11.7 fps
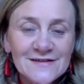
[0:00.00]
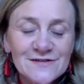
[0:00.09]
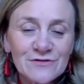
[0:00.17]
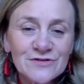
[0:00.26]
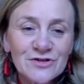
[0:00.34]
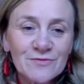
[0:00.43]

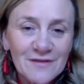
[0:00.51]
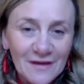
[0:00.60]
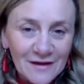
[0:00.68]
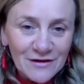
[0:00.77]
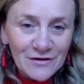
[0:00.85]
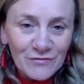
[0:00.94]
So Dermot,
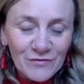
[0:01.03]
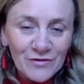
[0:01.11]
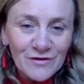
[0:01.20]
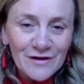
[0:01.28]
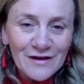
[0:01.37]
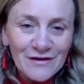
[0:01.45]
thank you
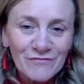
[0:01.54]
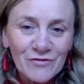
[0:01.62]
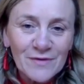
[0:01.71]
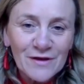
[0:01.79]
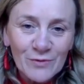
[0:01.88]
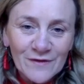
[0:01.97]
for
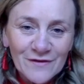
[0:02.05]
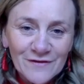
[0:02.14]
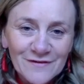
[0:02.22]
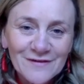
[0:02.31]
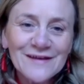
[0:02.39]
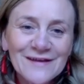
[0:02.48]
being with us.